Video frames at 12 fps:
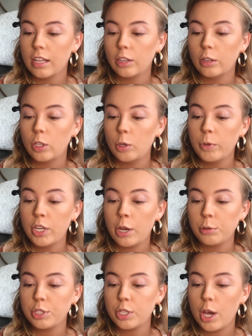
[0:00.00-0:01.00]

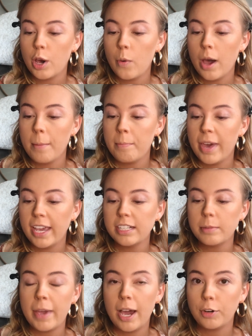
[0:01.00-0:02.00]
Luminoso
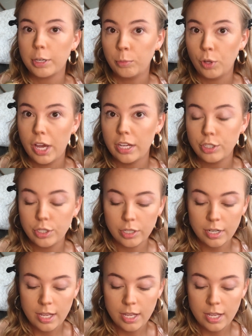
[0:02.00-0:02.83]
Baked Powder Blush,